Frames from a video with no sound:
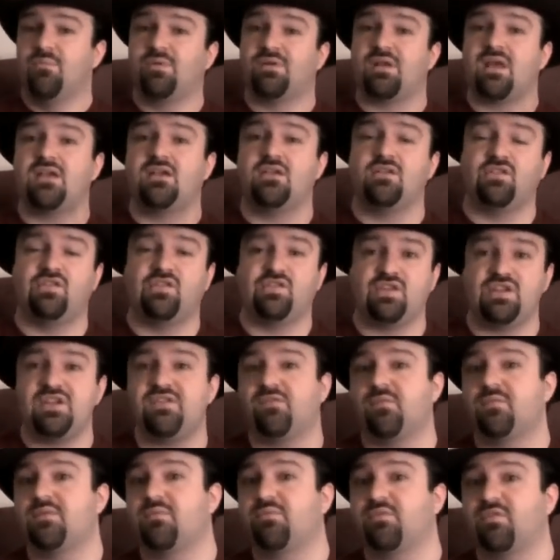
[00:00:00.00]
But I could
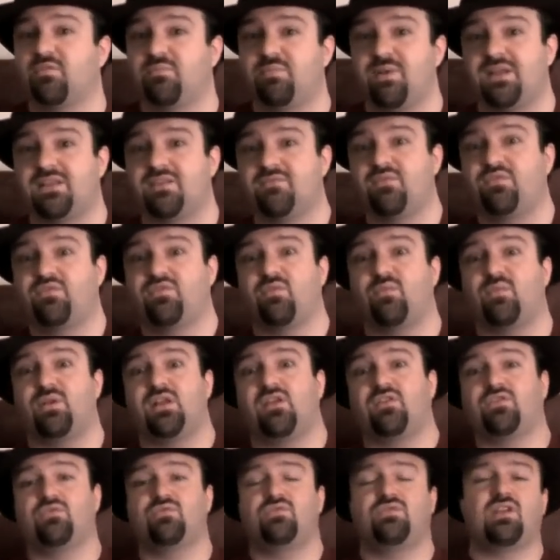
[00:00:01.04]
see from the perspective of
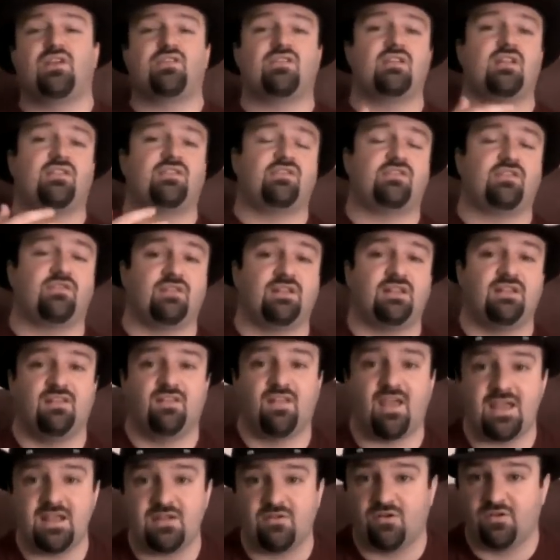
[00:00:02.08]
someone else who doesn't necessarily
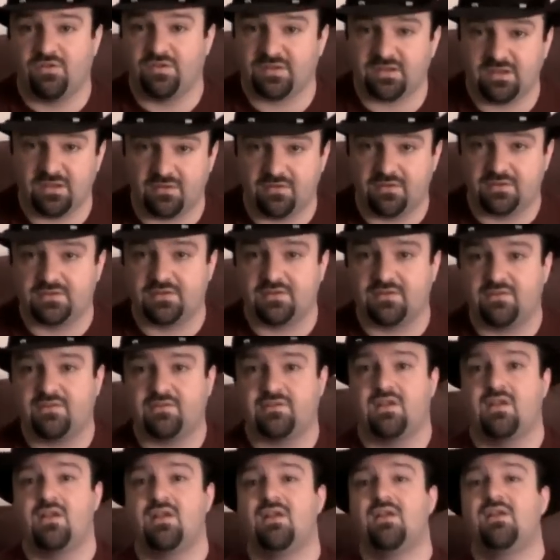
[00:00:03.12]
like all the
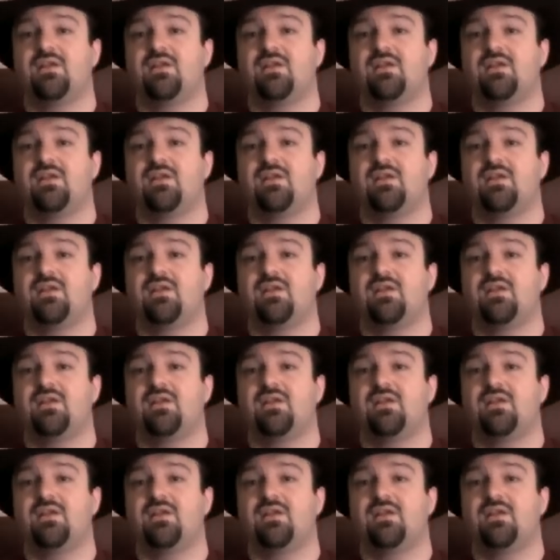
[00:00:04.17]
characters